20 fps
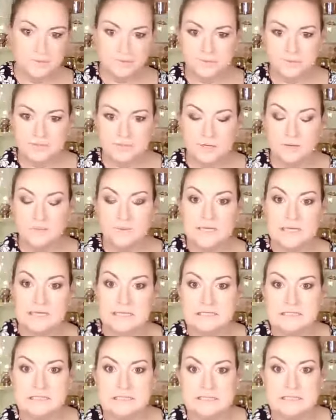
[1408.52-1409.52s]
So, I mean,
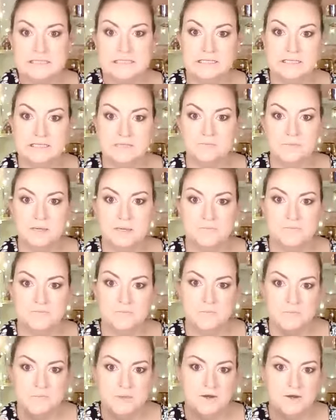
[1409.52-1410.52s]
instantly
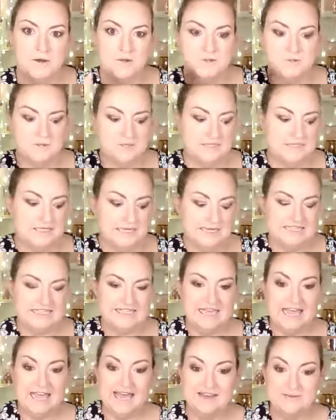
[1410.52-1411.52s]
my nose sort of sticks
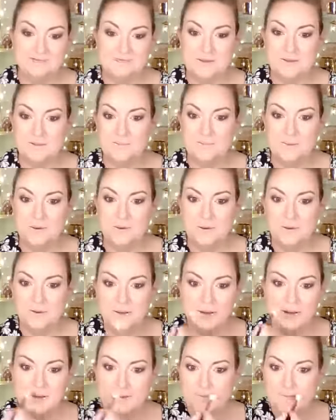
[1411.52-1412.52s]
out a bit more,
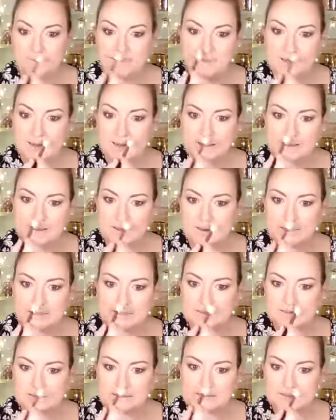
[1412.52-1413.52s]
but
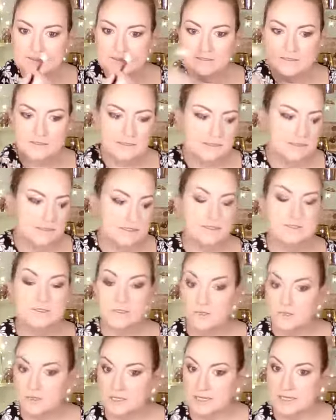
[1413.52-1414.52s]
it's
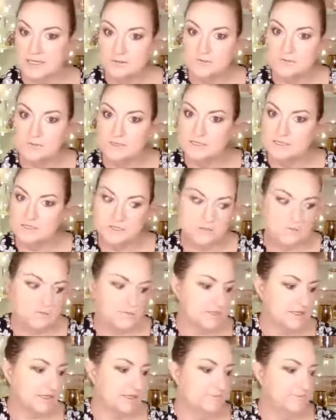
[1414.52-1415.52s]
okay. We can do with
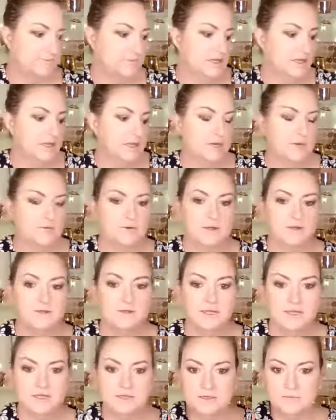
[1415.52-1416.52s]
that
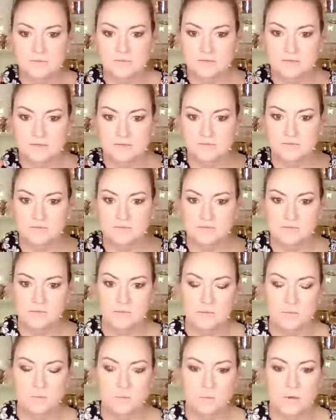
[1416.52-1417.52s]
rather than it be
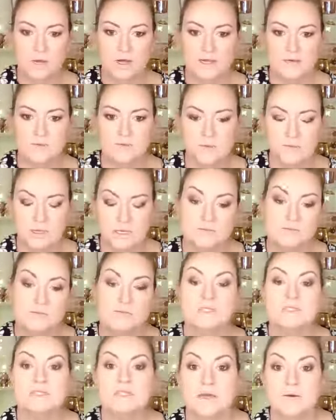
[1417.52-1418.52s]
wide,
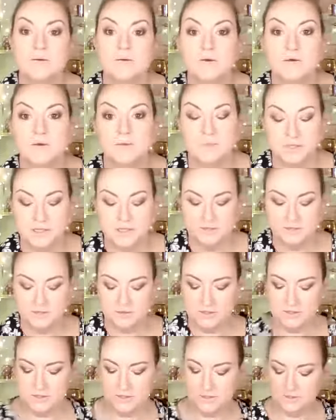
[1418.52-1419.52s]
which is how it normally
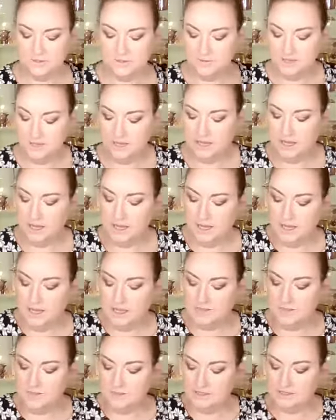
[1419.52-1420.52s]
looks. So,
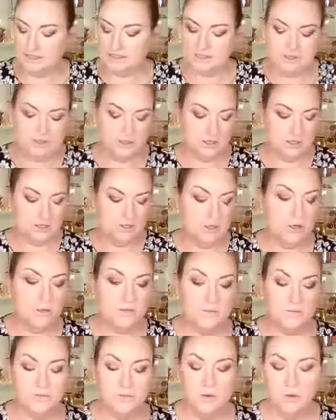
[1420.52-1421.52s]
yeah, so along
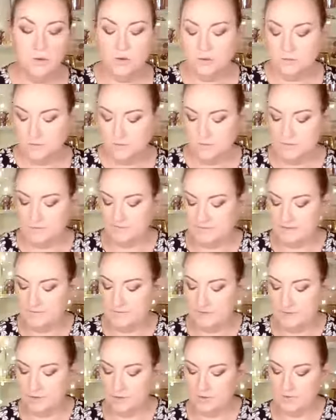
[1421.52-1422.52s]
with all of that,
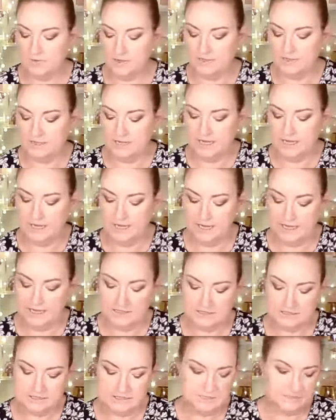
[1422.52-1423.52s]
my grandmother had